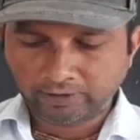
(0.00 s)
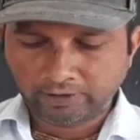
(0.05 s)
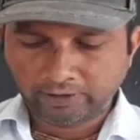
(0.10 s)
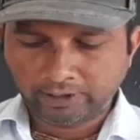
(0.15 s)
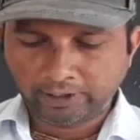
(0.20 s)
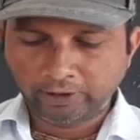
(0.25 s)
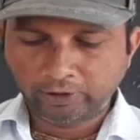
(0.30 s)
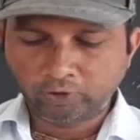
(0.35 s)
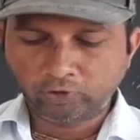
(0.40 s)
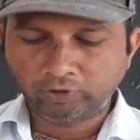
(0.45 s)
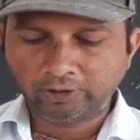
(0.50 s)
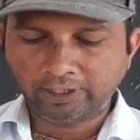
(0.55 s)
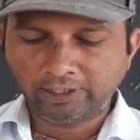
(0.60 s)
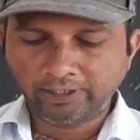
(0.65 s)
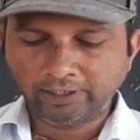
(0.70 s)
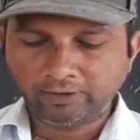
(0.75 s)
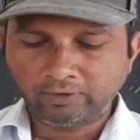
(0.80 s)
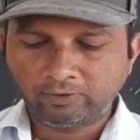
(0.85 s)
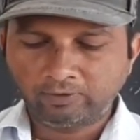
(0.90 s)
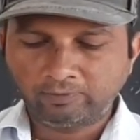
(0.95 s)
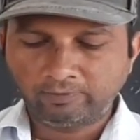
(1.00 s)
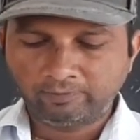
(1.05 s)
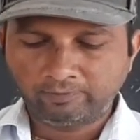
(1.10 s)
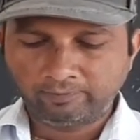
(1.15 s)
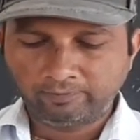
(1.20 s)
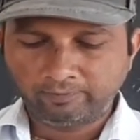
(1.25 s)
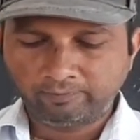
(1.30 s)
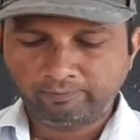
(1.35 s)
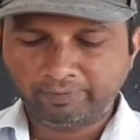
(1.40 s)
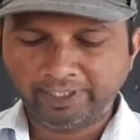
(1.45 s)
into the
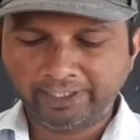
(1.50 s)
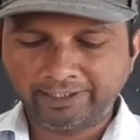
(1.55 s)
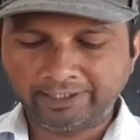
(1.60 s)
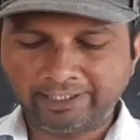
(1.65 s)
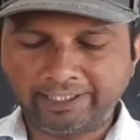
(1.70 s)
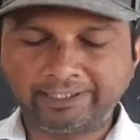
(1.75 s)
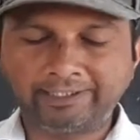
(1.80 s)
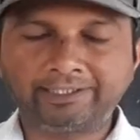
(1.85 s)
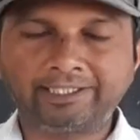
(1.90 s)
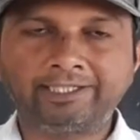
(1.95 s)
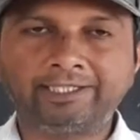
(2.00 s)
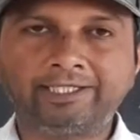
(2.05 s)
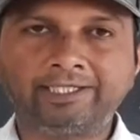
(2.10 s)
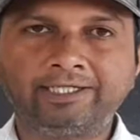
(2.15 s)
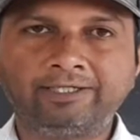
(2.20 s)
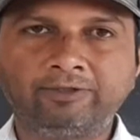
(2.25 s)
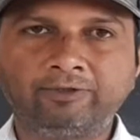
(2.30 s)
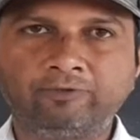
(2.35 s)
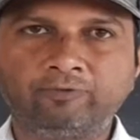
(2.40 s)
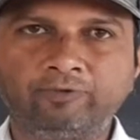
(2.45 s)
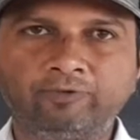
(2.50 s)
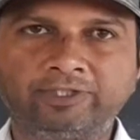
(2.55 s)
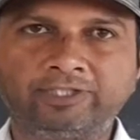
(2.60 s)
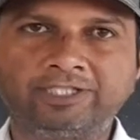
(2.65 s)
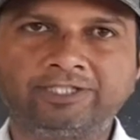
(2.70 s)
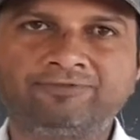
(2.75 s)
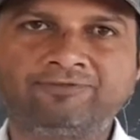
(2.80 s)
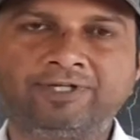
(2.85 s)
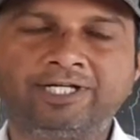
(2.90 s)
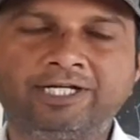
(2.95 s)
big container which
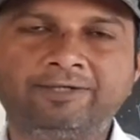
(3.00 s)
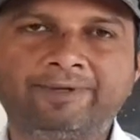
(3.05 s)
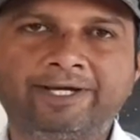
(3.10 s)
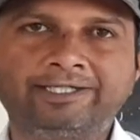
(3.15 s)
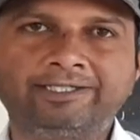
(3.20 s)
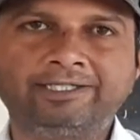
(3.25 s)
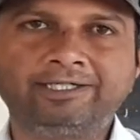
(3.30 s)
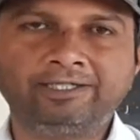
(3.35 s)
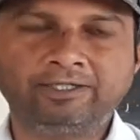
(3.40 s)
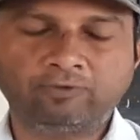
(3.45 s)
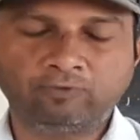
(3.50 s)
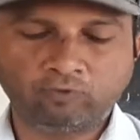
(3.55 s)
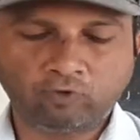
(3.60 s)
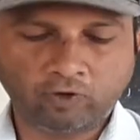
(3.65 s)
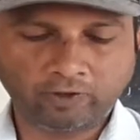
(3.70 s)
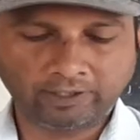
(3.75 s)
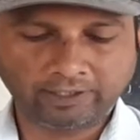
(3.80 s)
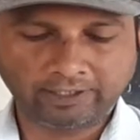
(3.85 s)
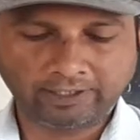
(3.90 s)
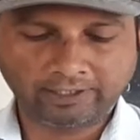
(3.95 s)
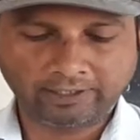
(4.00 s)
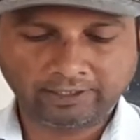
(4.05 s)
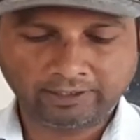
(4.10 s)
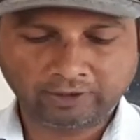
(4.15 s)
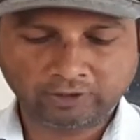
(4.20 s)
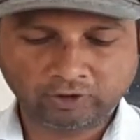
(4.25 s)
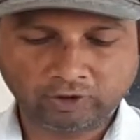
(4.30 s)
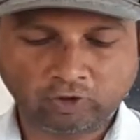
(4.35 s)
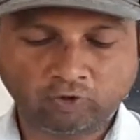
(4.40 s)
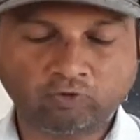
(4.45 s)
is filled by the water.
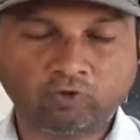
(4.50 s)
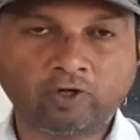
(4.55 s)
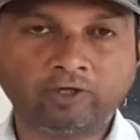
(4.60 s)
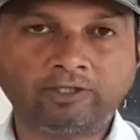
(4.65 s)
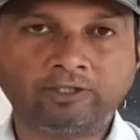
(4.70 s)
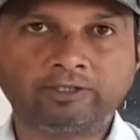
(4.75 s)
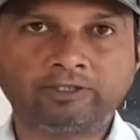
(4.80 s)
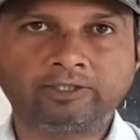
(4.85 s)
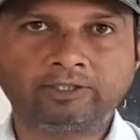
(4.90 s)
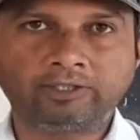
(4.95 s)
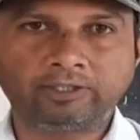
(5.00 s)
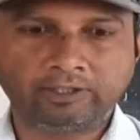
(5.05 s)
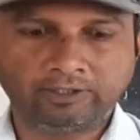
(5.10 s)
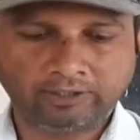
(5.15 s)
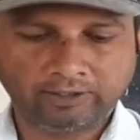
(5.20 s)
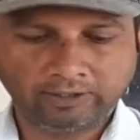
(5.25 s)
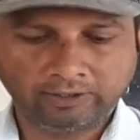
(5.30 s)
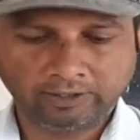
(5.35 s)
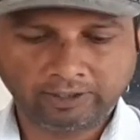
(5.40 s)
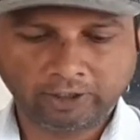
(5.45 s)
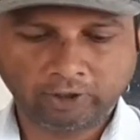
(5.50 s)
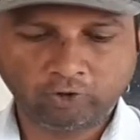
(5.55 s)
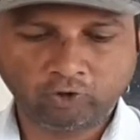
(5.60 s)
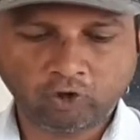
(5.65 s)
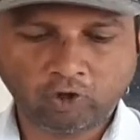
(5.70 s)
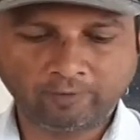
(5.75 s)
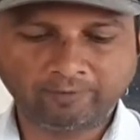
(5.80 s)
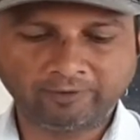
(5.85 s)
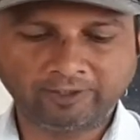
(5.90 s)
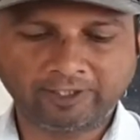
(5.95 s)
So what did
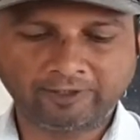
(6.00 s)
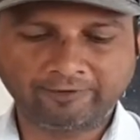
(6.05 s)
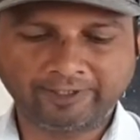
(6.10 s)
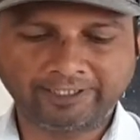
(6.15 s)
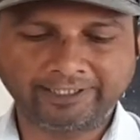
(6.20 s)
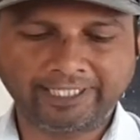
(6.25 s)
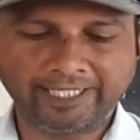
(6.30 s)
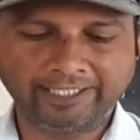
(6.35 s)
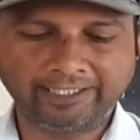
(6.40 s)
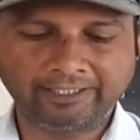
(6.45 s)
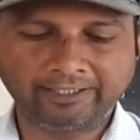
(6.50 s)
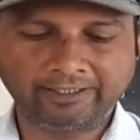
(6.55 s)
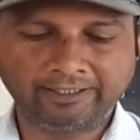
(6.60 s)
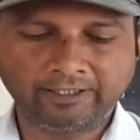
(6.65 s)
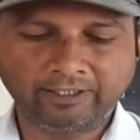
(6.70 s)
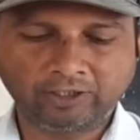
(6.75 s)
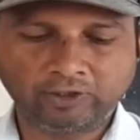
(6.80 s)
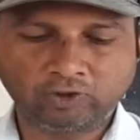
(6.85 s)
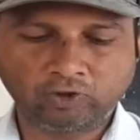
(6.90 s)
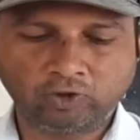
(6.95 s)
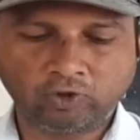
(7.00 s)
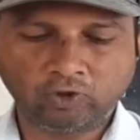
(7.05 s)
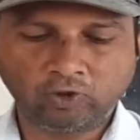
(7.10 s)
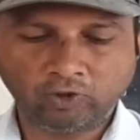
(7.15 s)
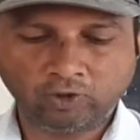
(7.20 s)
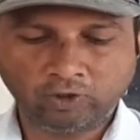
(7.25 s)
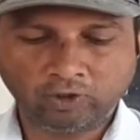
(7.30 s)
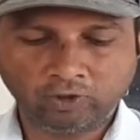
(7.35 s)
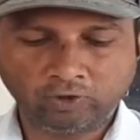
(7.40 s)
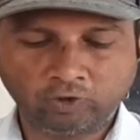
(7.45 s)
you observe in that?
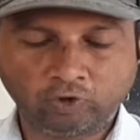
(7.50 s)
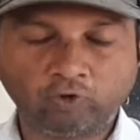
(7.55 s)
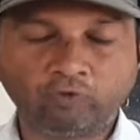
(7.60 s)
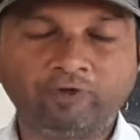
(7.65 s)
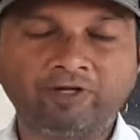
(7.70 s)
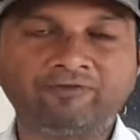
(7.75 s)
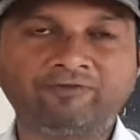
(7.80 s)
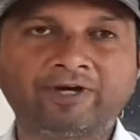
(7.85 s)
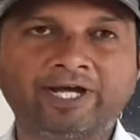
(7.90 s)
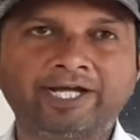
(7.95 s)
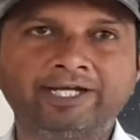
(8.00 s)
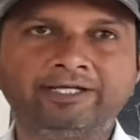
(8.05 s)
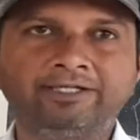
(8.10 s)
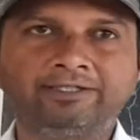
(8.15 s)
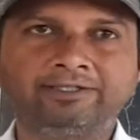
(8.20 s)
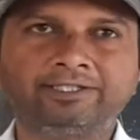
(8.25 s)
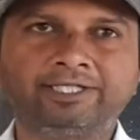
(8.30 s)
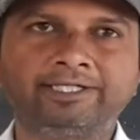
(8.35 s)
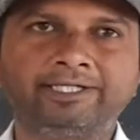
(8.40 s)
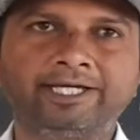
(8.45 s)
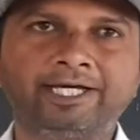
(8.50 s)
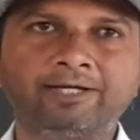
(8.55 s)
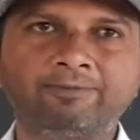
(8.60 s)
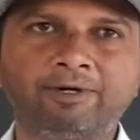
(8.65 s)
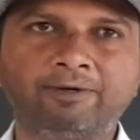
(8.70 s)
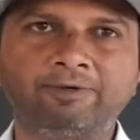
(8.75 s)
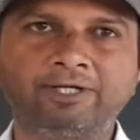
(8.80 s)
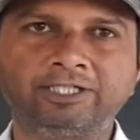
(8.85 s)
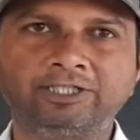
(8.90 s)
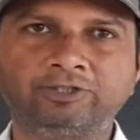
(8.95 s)
So you will find the
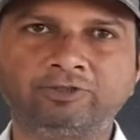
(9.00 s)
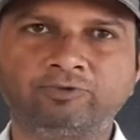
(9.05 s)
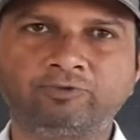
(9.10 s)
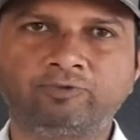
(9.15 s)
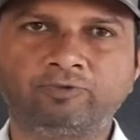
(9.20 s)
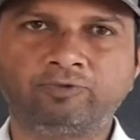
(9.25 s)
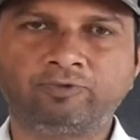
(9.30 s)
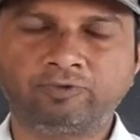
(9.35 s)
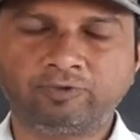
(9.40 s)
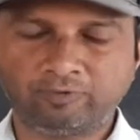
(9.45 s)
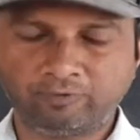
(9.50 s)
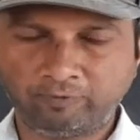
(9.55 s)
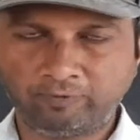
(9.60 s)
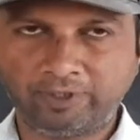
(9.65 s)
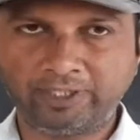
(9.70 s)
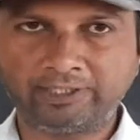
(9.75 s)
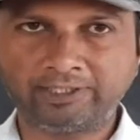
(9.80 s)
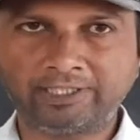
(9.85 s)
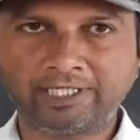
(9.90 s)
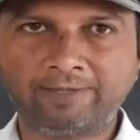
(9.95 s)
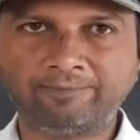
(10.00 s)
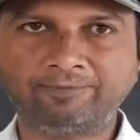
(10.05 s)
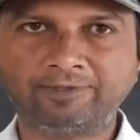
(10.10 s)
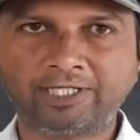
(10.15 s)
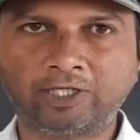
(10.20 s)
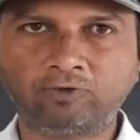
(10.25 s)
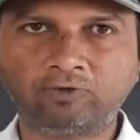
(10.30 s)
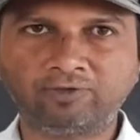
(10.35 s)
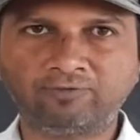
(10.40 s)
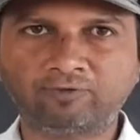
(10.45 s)
air bubbles which comes
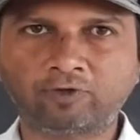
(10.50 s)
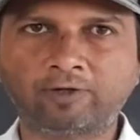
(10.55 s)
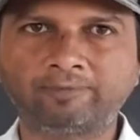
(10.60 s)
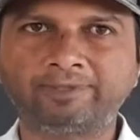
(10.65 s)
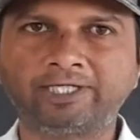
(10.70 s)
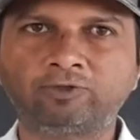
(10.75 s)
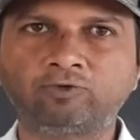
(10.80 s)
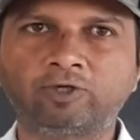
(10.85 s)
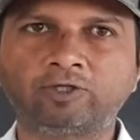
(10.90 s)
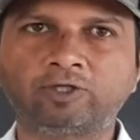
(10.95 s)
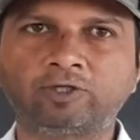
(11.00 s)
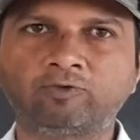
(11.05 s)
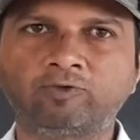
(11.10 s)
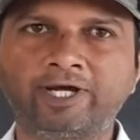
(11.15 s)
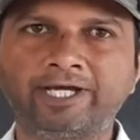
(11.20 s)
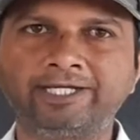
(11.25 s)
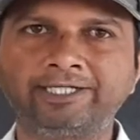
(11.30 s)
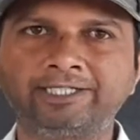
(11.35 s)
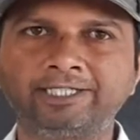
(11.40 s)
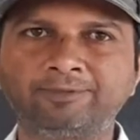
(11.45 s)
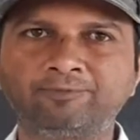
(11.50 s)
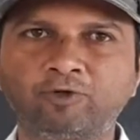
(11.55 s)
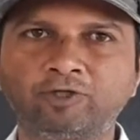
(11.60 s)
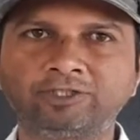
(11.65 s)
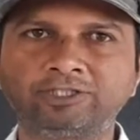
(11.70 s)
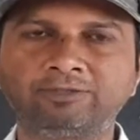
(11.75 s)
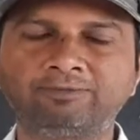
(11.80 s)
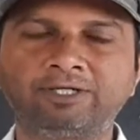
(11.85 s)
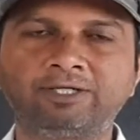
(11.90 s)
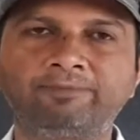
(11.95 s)
out from that water. Why it is
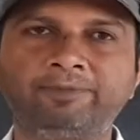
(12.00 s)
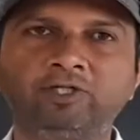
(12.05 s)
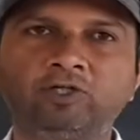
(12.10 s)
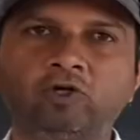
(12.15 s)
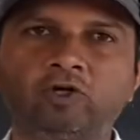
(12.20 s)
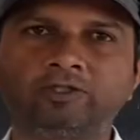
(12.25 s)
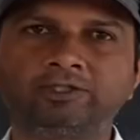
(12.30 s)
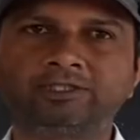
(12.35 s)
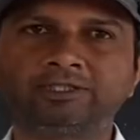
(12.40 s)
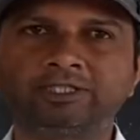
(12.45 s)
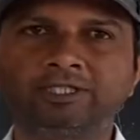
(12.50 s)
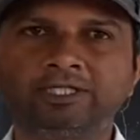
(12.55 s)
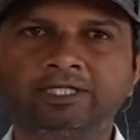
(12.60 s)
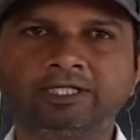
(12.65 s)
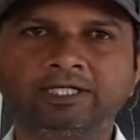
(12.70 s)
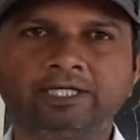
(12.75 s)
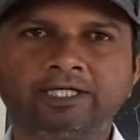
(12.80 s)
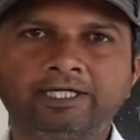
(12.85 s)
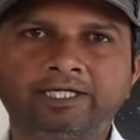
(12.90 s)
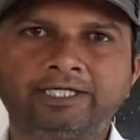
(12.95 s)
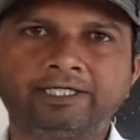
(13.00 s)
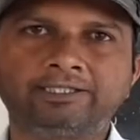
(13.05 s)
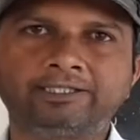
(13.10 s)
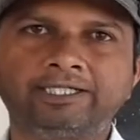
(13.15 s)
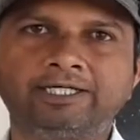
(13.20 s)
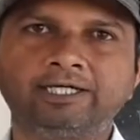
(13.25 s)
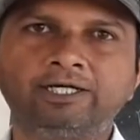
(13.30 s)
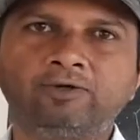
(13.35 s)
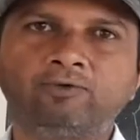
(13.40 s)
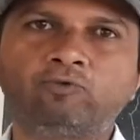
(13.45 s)
possible? Because in
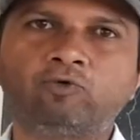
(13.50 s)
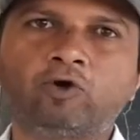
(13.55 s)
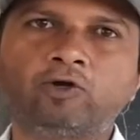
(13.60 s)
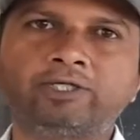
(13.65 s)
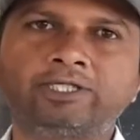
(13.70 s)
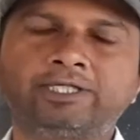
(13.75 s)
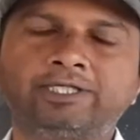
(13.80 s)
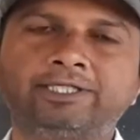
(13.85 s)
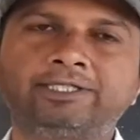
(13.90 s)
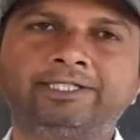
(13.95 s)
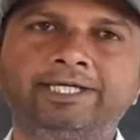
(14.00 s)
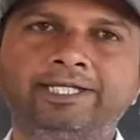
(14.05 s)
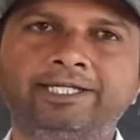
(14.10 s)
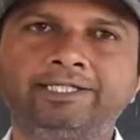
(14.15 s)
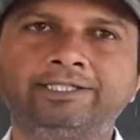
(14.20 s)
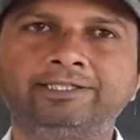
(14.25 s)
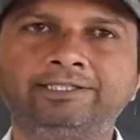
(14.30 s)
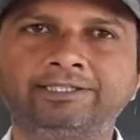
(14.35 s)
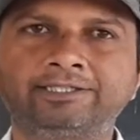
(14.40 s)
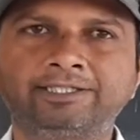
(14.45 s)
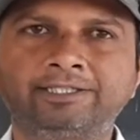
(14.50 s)
the water there is